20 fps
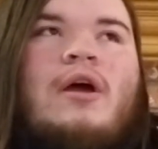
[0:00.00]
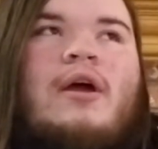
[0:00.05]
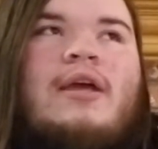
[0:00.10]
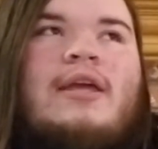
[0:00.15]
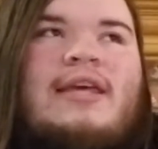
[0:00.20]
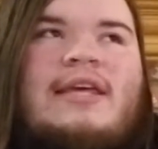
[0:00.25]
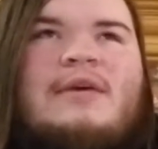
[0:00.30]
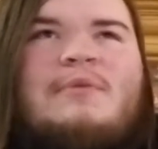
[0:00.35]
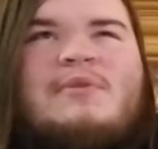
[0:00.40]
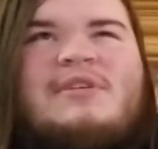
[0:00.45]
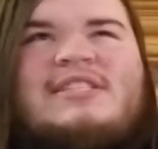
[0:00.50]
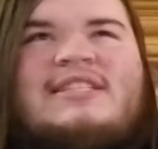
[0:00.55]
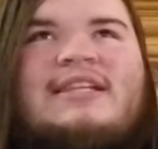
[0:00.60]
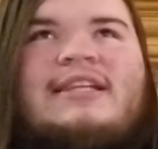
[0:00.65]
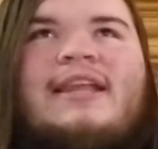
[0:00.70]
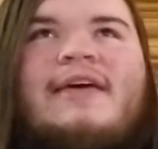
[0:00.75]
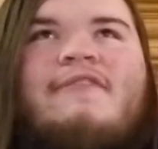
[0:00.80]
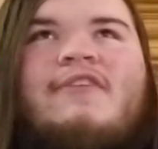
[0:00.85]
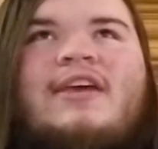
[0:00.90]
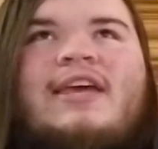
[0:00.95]
He was
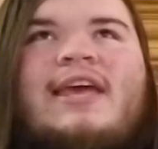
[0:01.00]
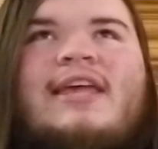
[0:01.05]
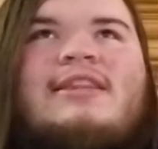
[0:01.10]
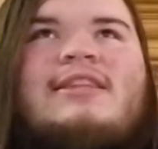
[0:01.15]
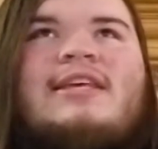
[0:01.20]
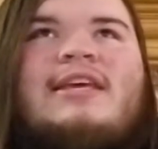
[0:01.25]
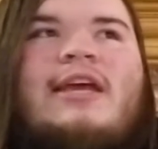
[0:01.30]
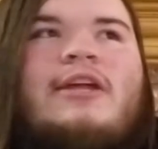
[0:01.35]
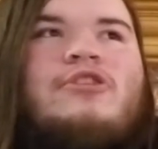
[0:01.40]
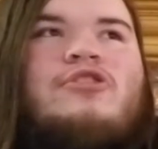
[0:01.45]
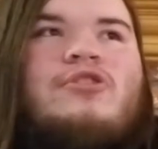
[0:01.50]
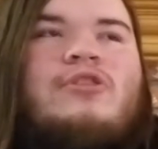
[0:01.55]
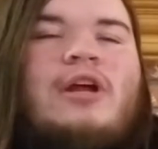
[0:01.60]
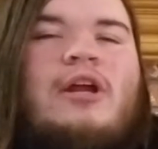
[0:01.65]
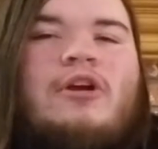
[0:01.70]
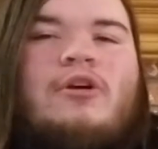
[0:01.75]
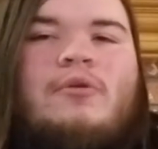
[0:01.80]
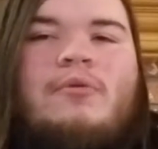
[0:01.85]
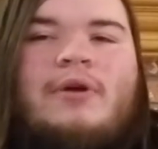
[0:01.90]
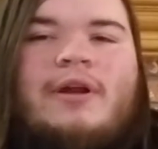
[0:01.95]
living in the
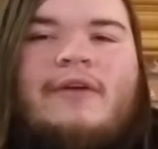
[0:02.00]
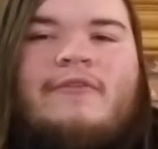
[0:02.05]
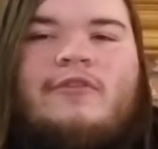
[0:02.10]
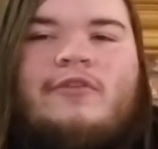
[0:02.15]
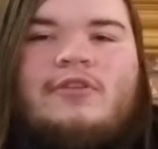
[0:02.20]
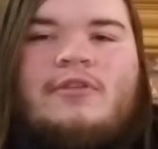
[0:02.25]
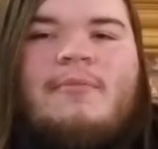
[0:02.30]
internet or whatever.